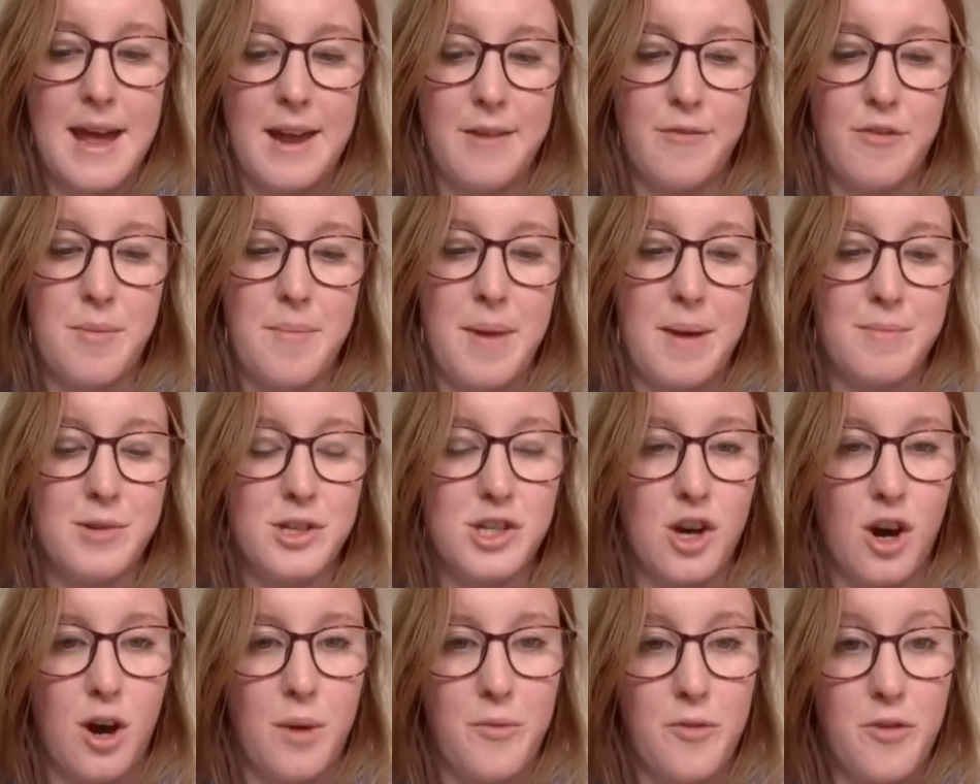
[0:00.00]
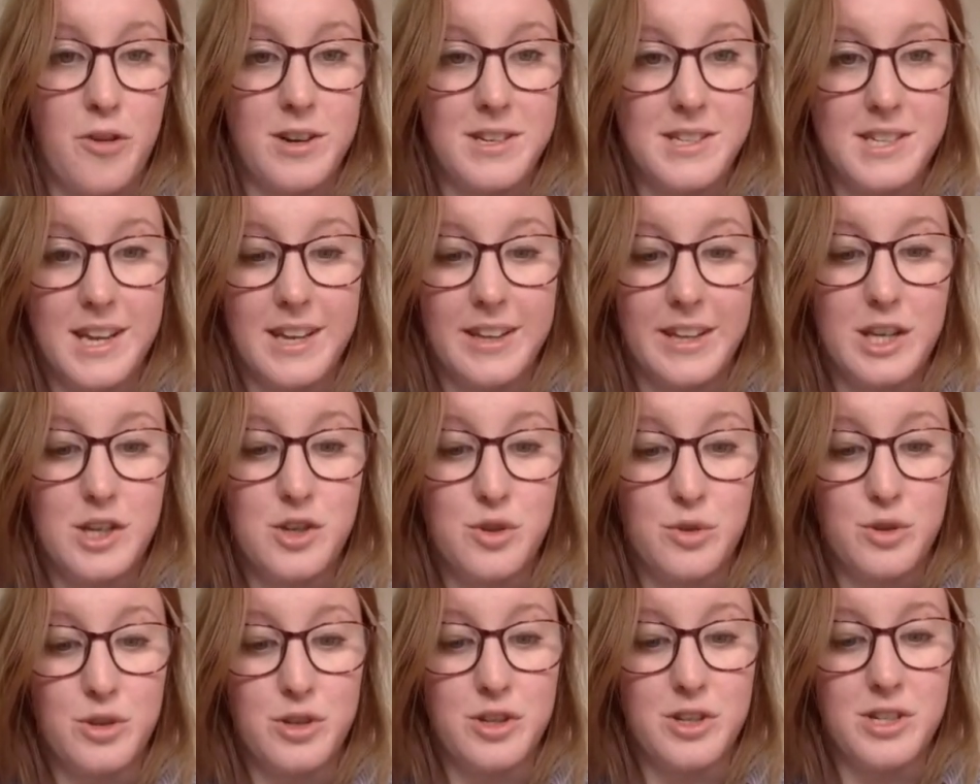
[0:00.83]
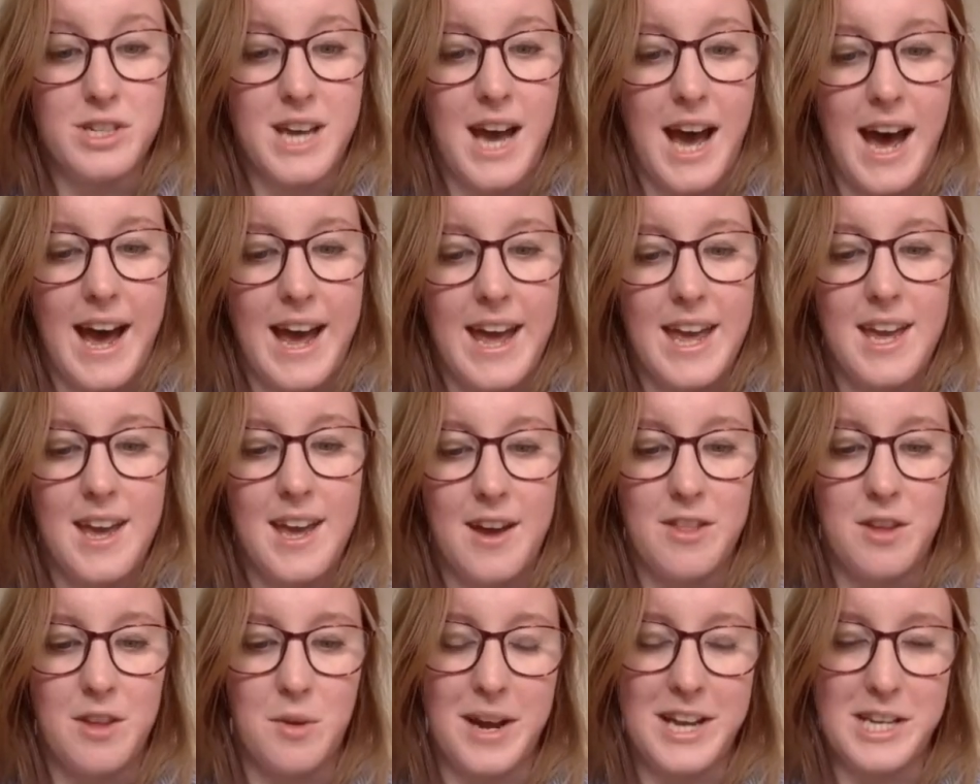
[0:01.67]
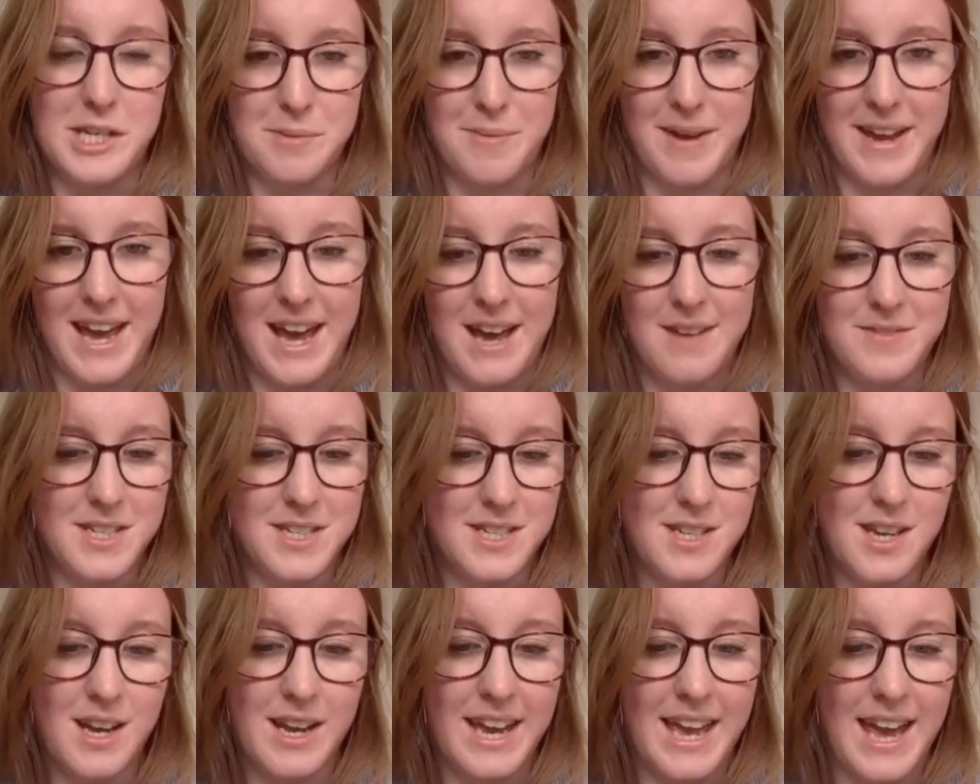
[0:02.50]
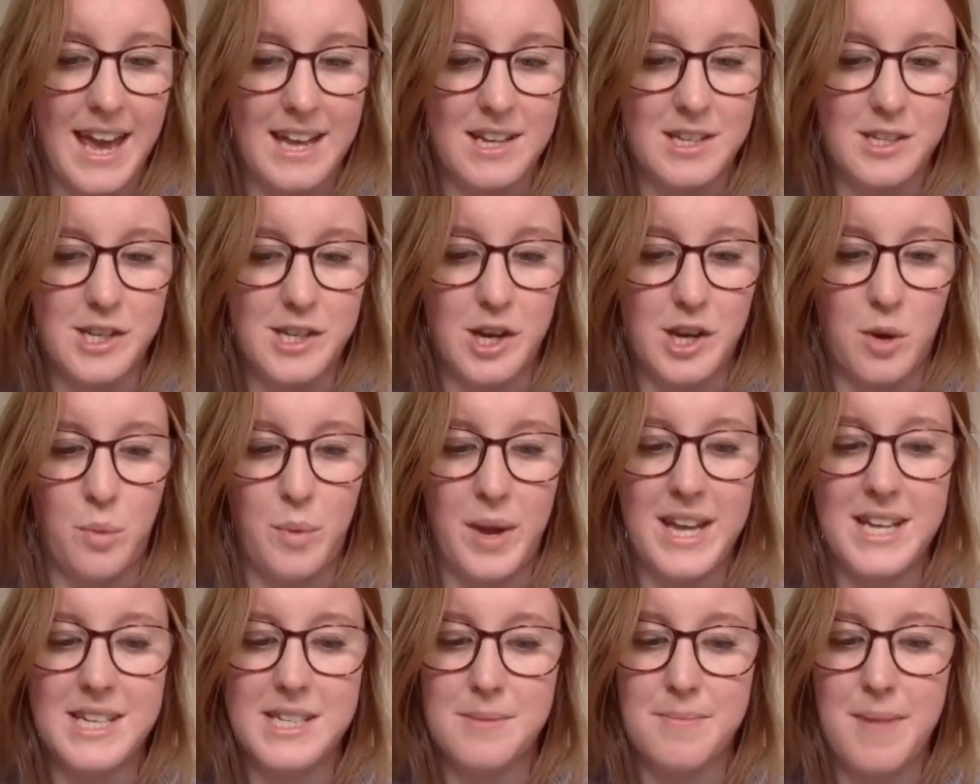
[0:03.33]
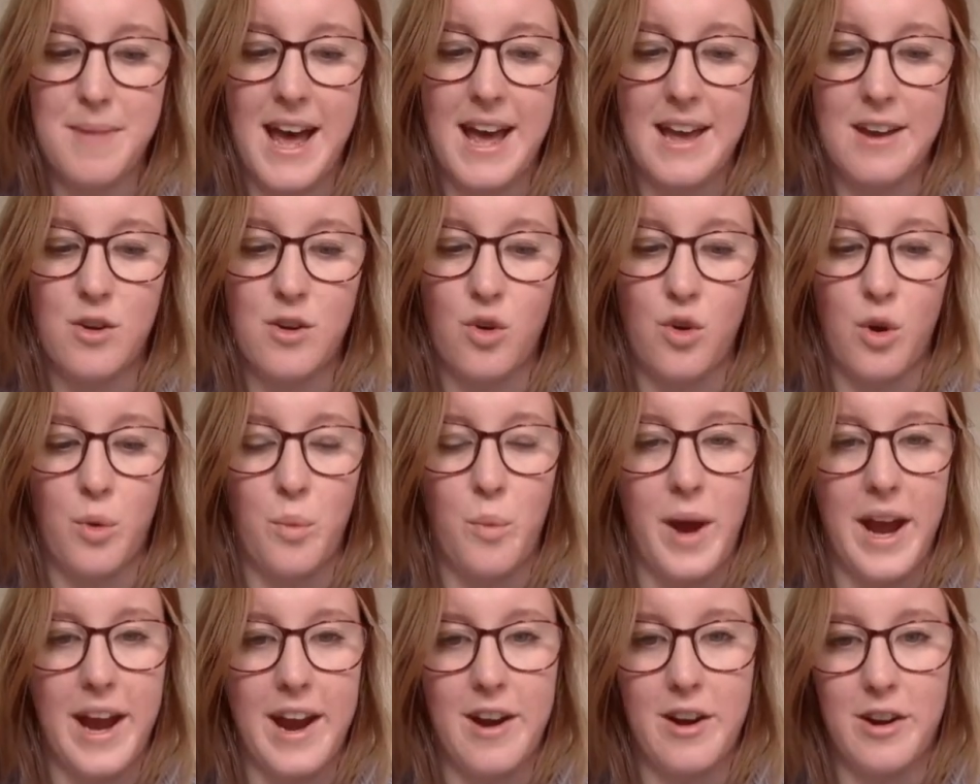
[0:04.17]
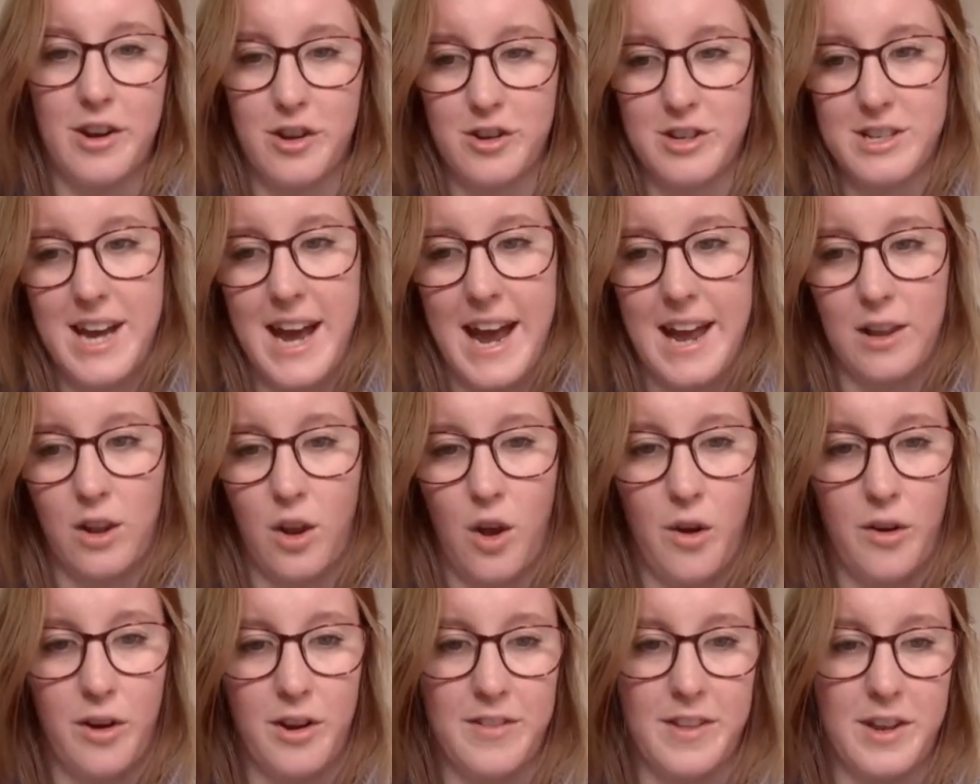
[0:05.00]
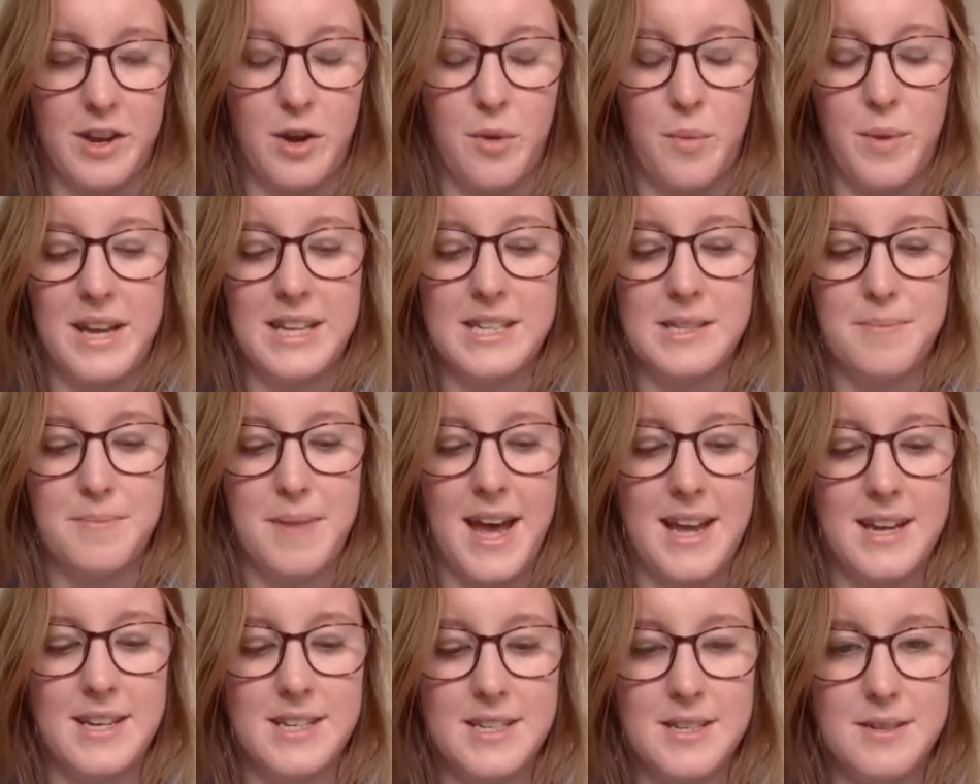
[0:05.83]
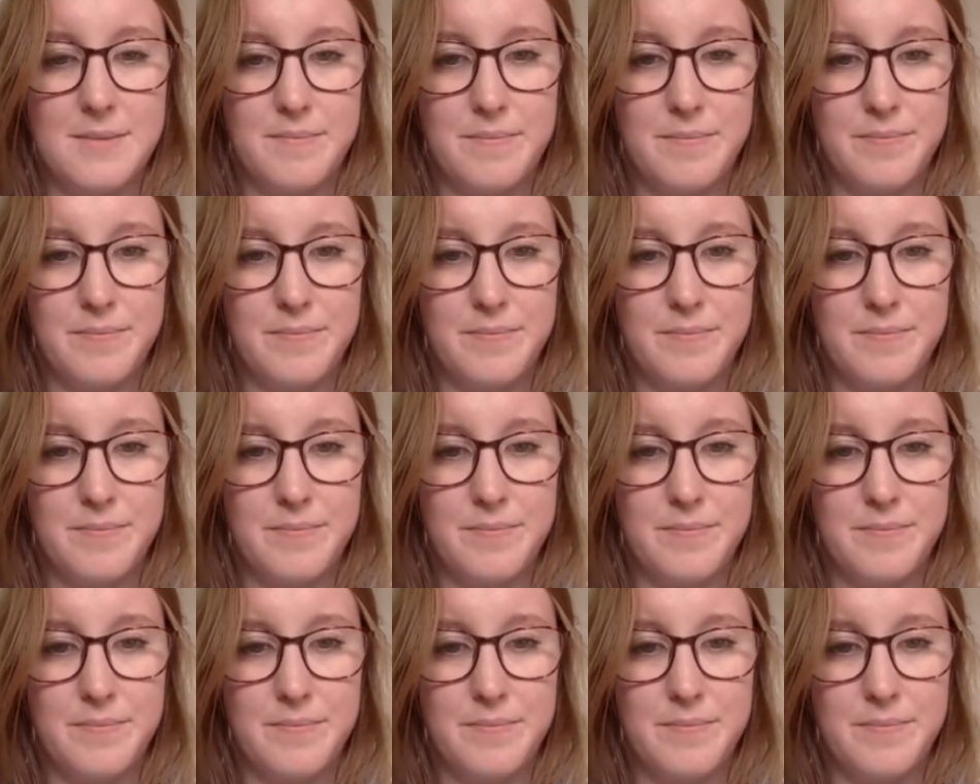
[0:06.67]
then remember to opt for a slightly shorter tie, otherwise you might have to tuck it into your waistband or wear your tie longer than your waistband.